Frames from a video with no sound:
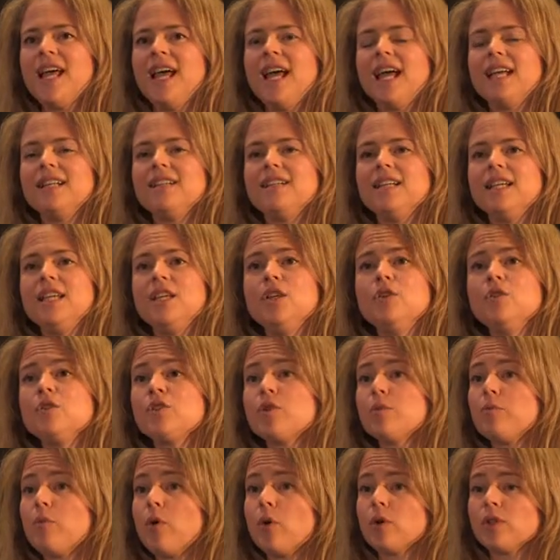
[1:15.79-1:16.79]
and the EU
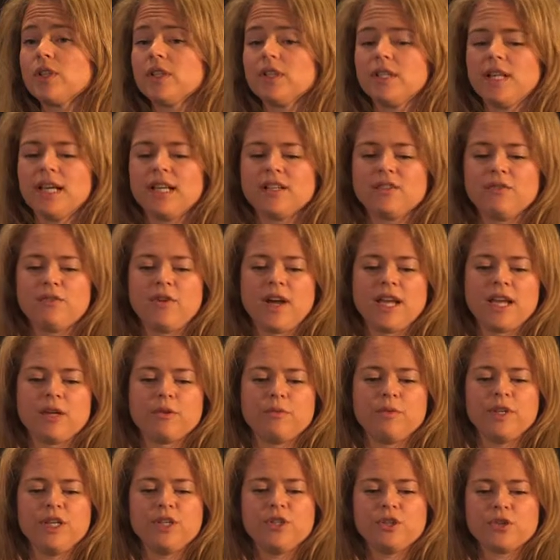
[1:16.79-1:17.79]
supported that via
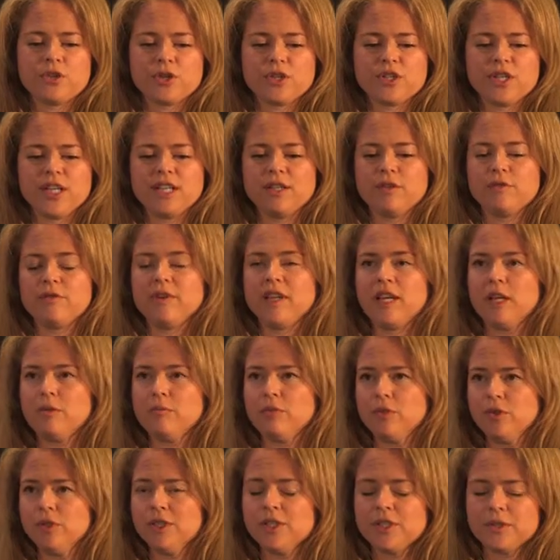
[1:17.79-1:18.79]
research and
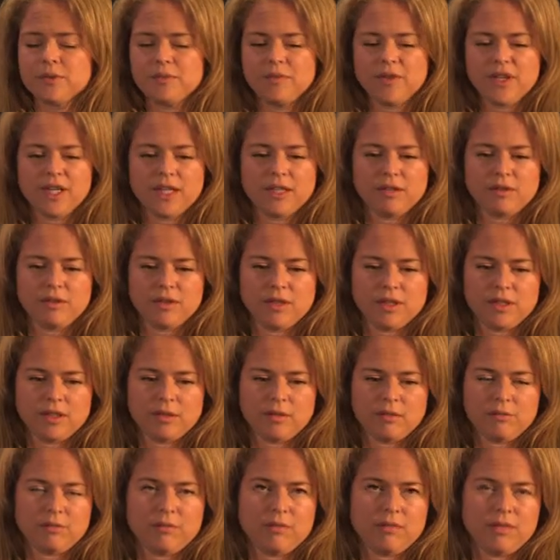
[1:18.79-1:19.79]
development, and
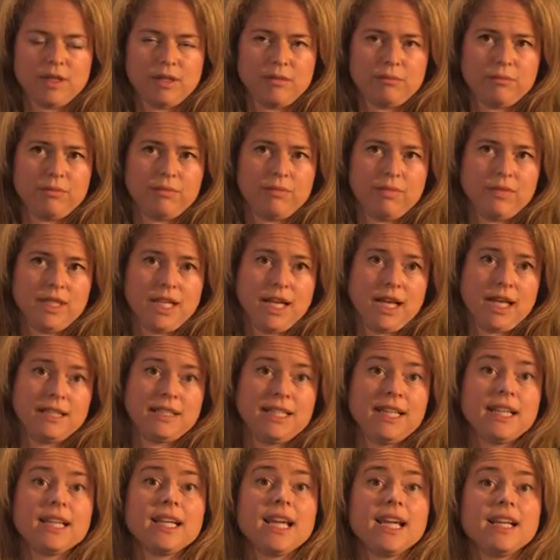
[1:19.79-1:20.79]

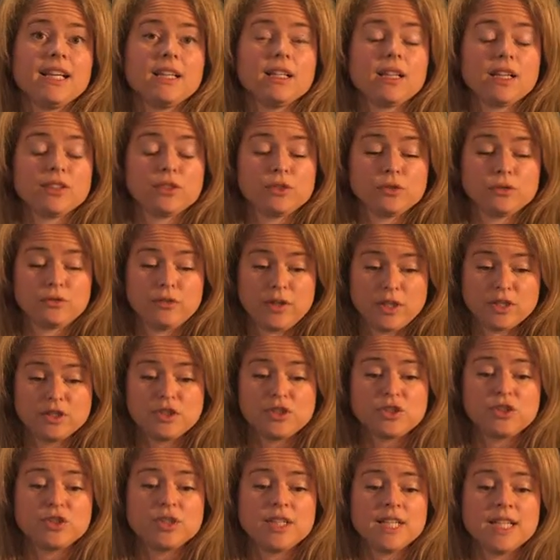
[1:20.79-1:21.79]
dedicated lots of
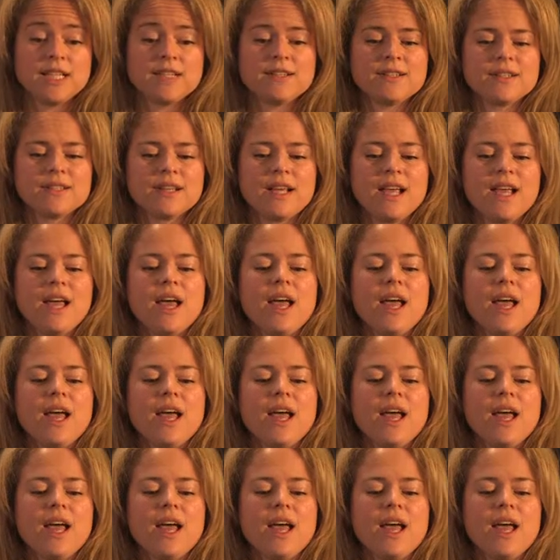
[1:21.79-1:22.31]
funds to this.